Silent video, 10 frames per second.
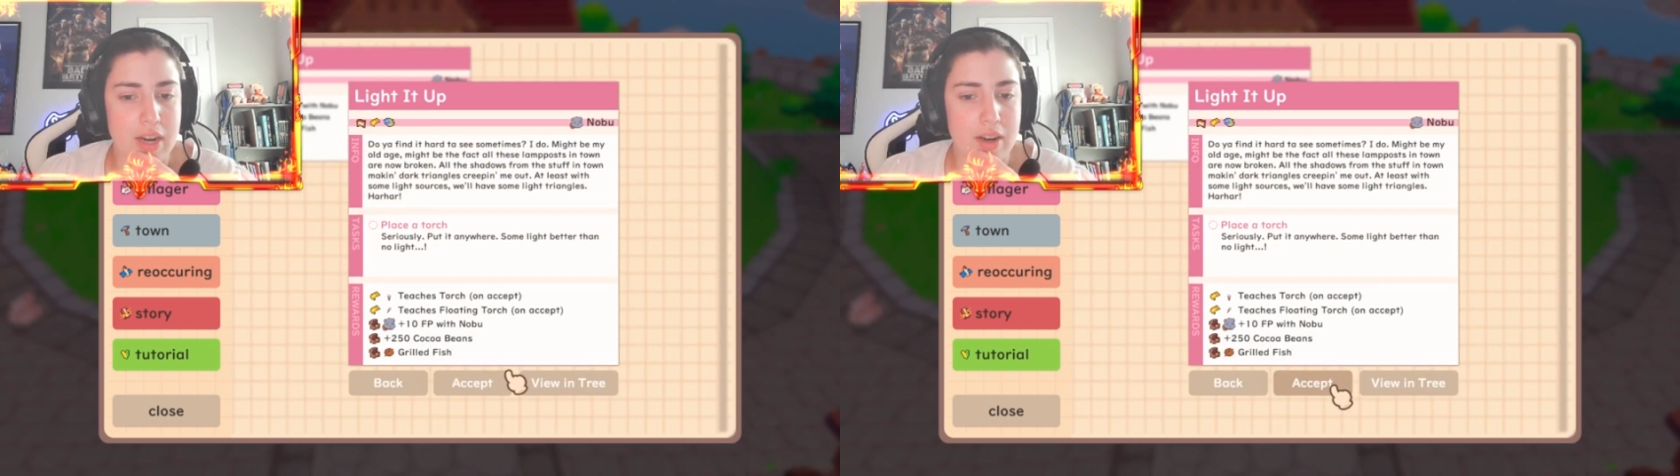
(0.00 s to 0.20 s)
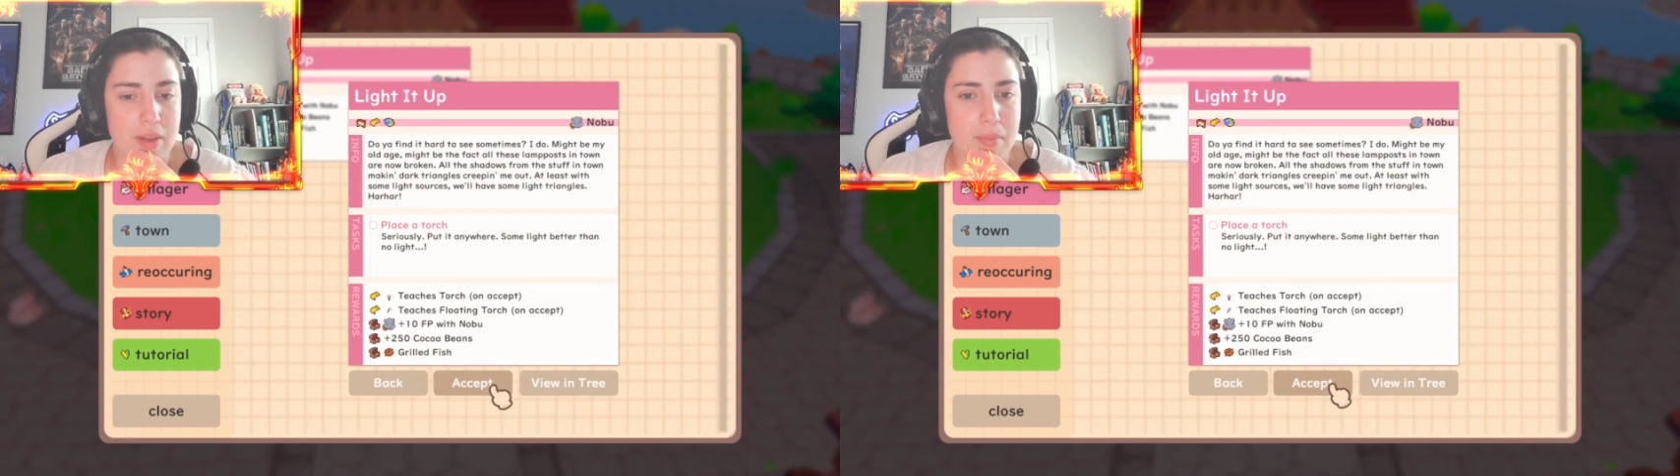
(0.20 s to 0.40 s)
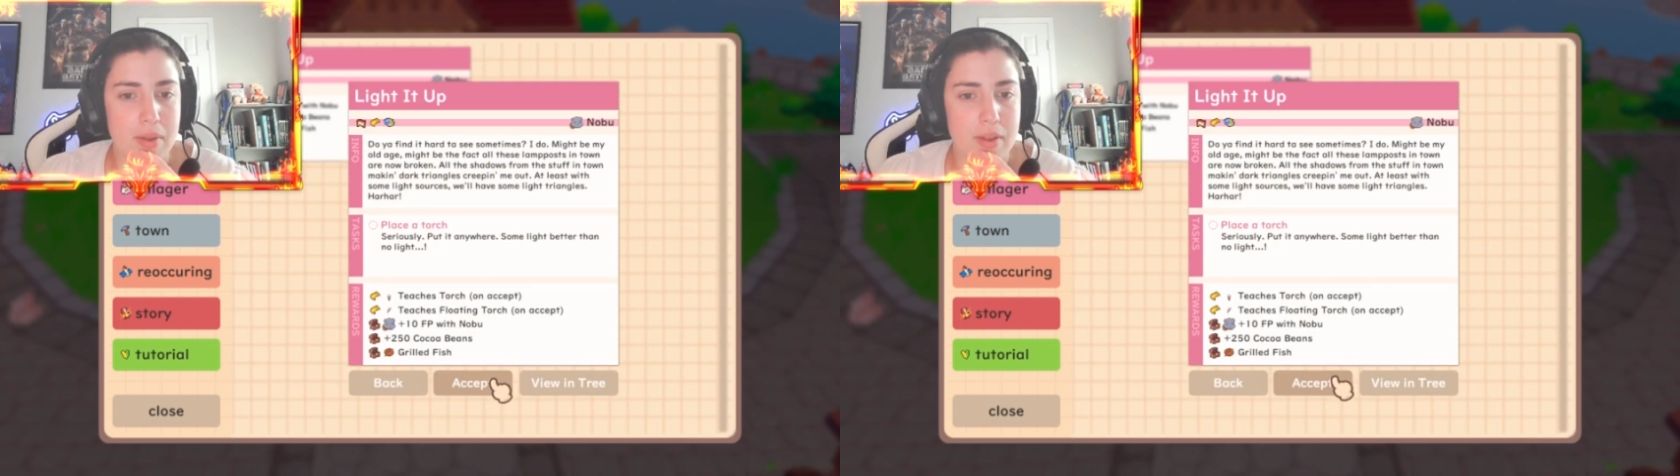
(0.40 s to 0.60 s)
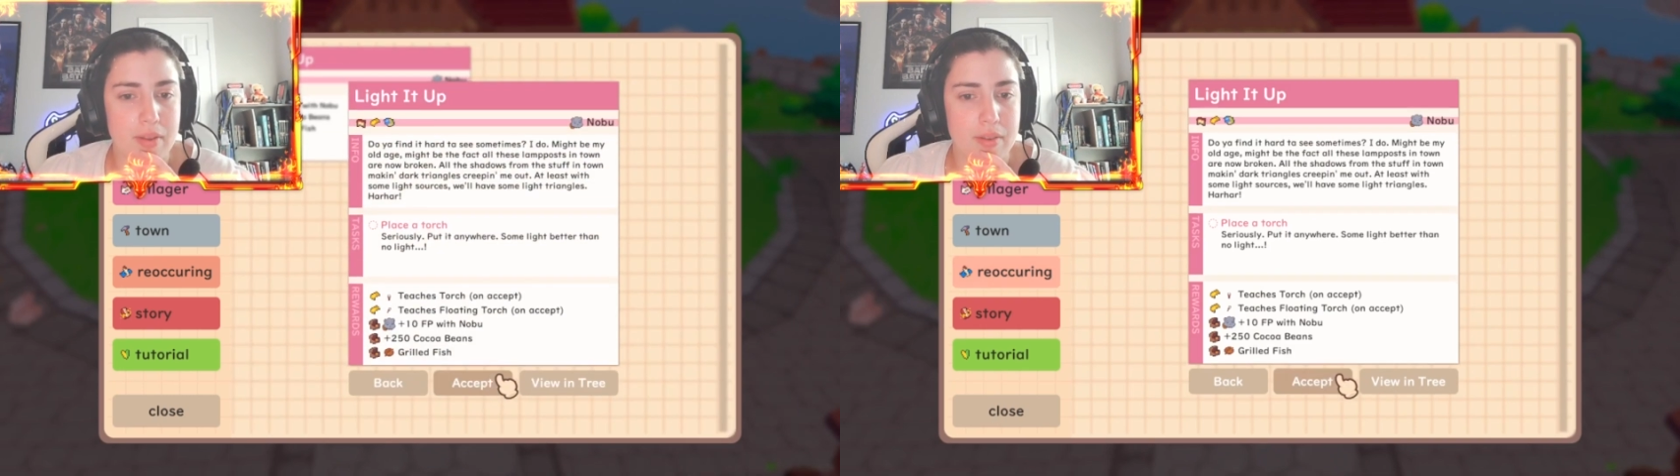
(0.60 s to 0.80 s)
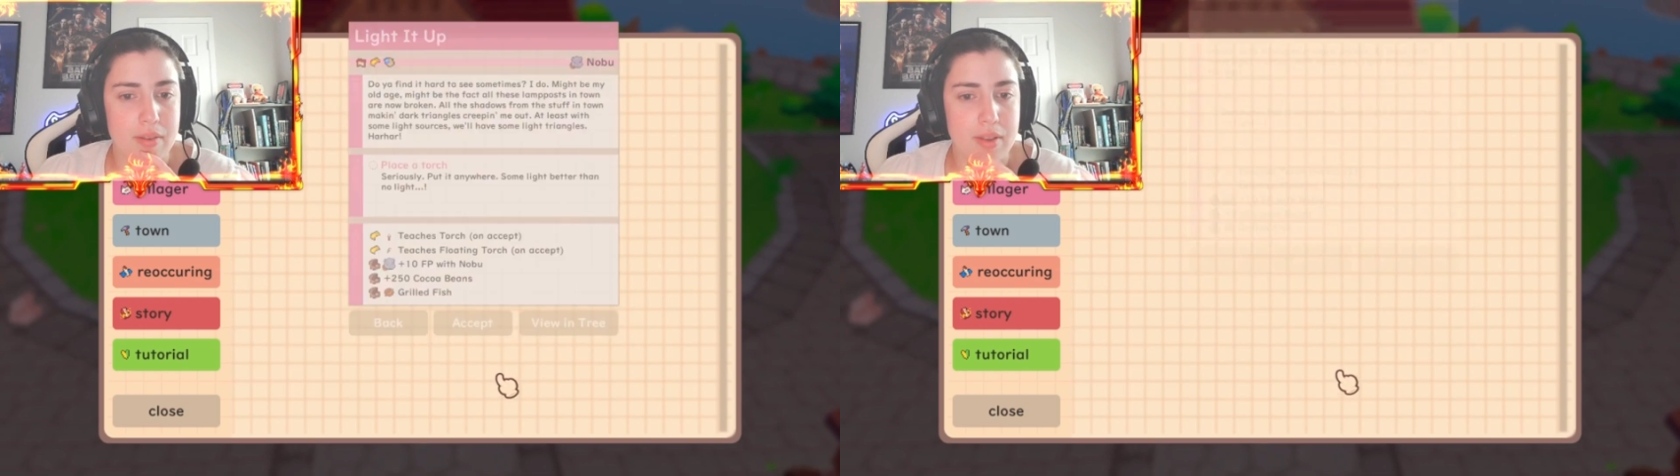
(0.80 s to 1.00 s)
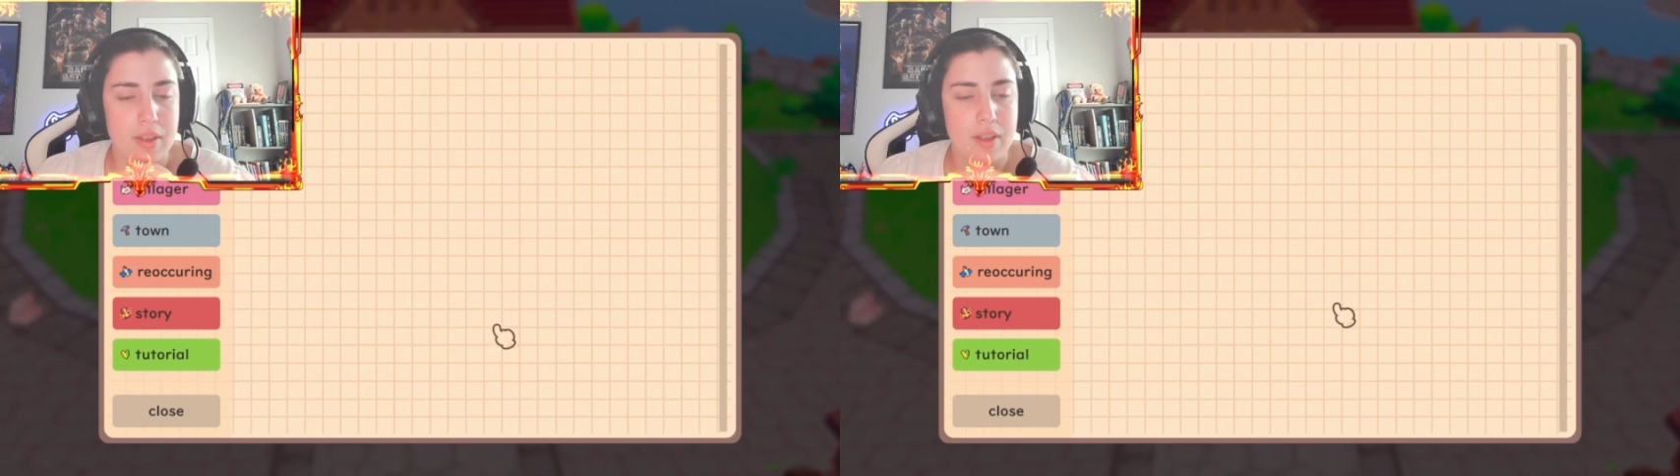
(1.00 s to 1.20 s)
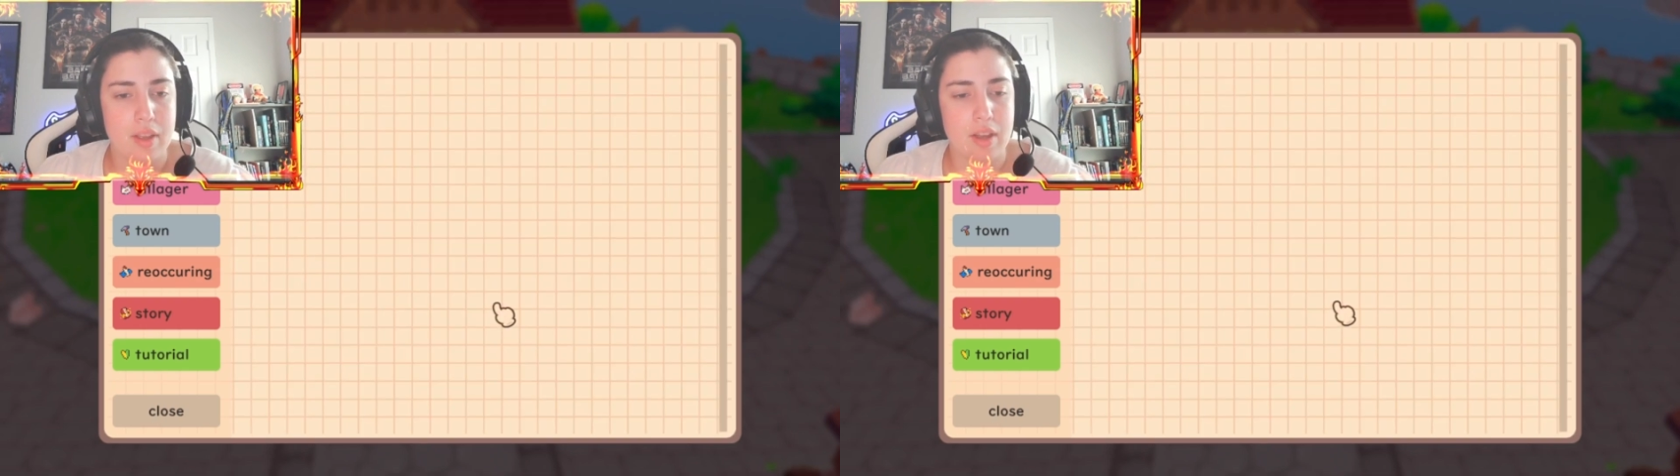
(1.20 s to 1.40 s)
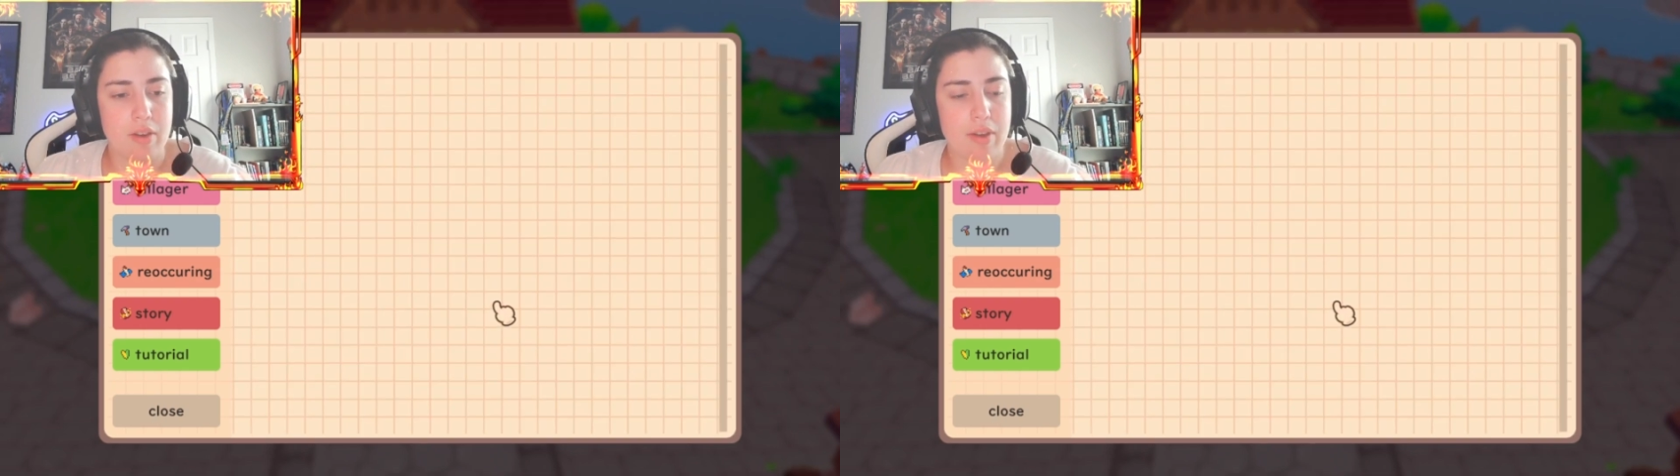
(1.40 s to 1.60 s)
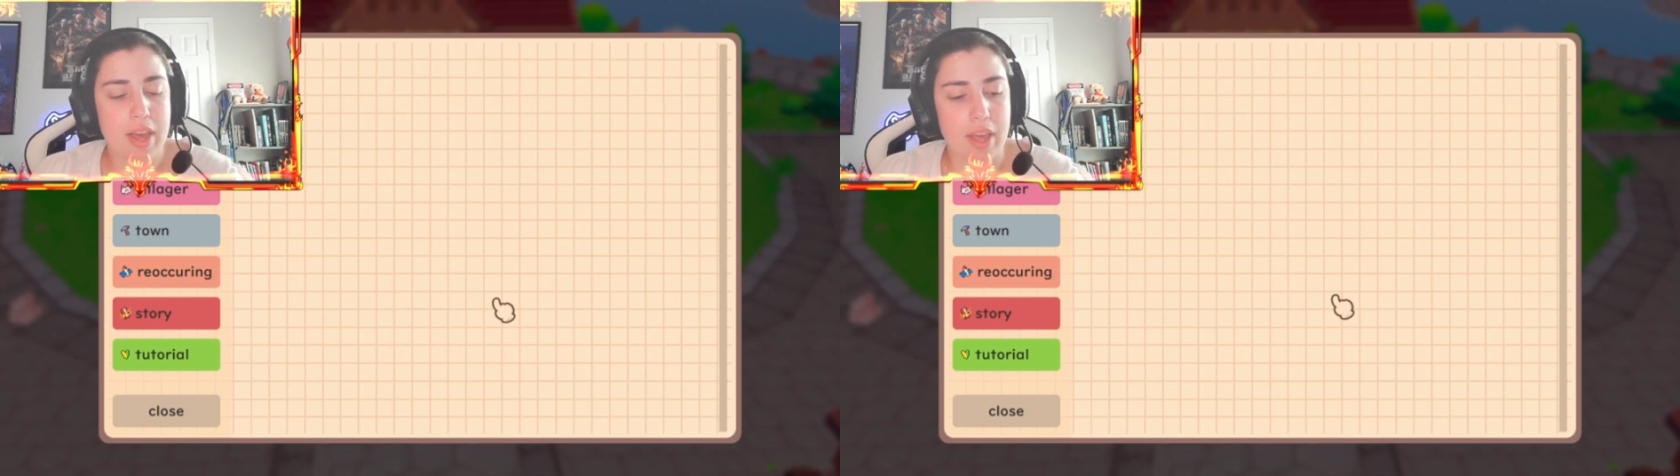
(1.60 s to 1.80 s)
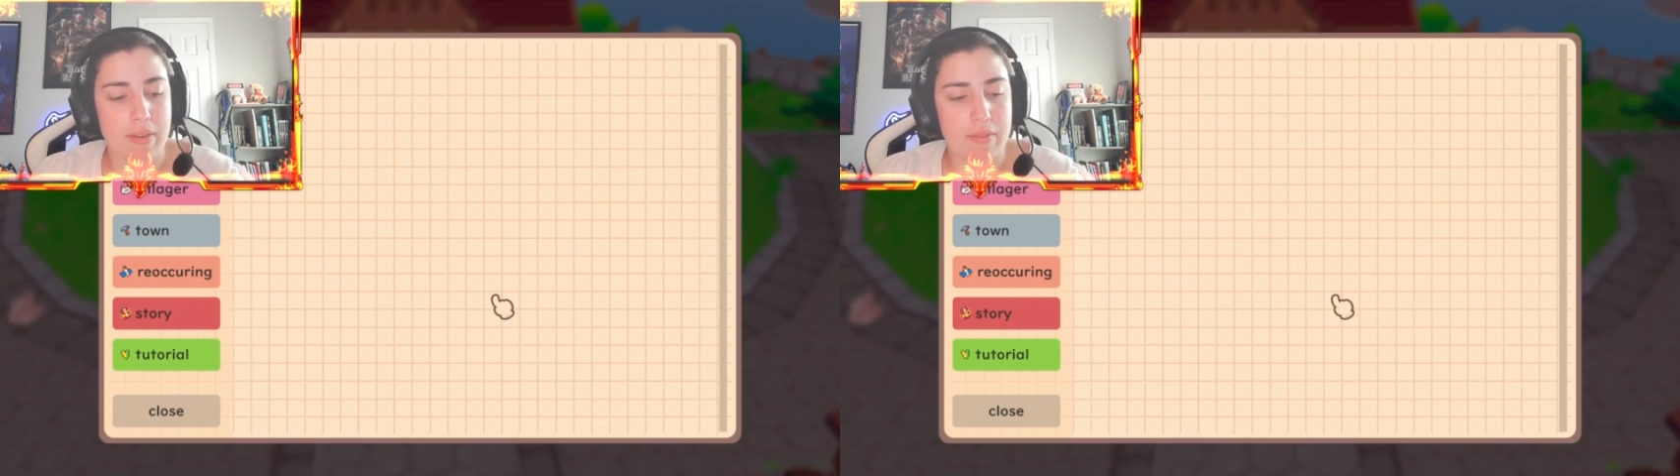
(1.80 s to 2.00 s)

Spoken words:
up. Okay.